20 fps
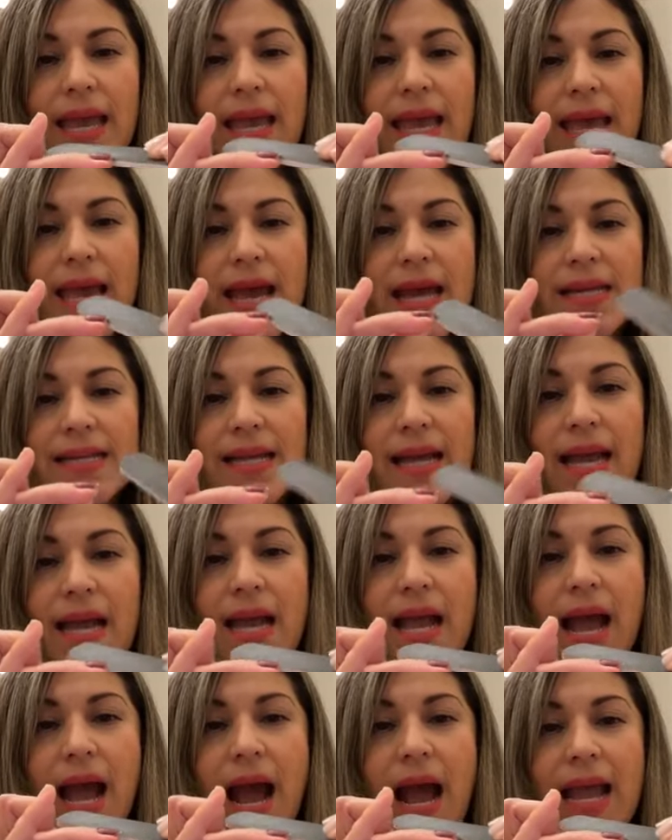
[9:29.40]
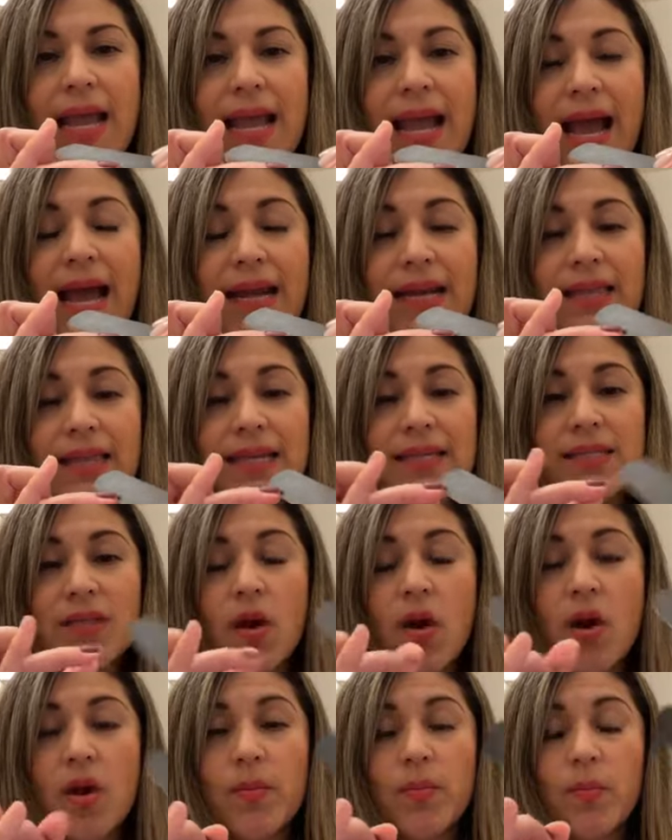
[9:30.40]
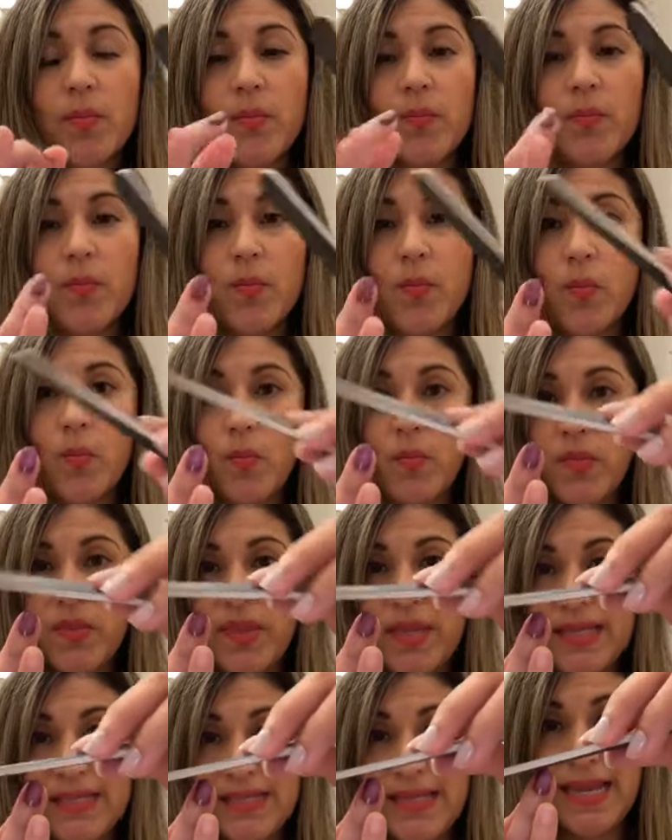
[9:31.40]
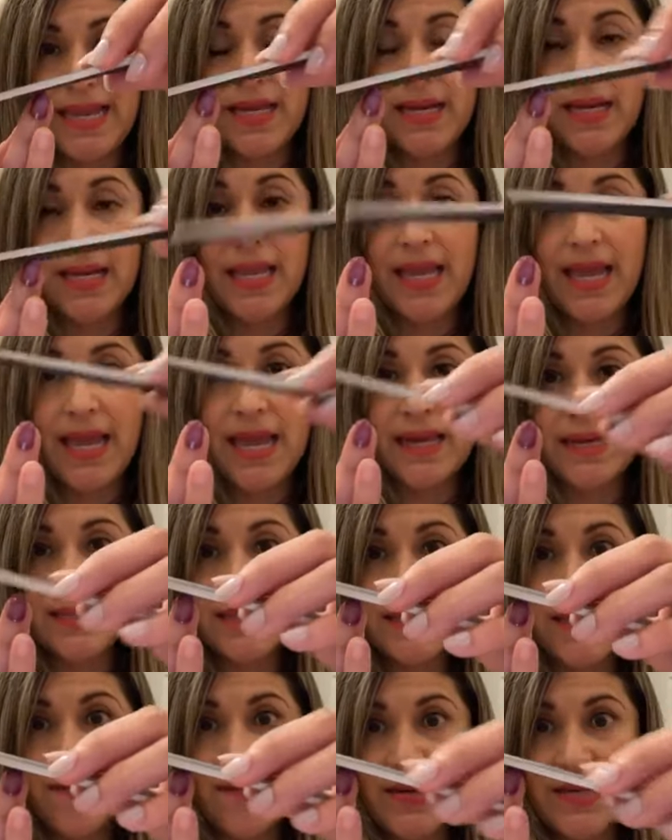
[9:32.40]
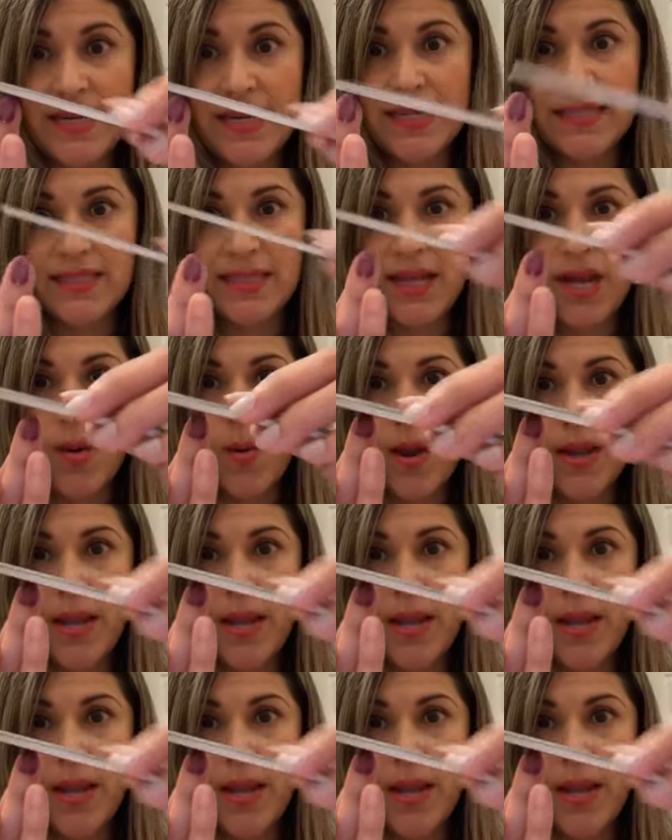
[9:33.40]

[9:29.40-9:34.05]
And I had these on this hand again 7 days ago.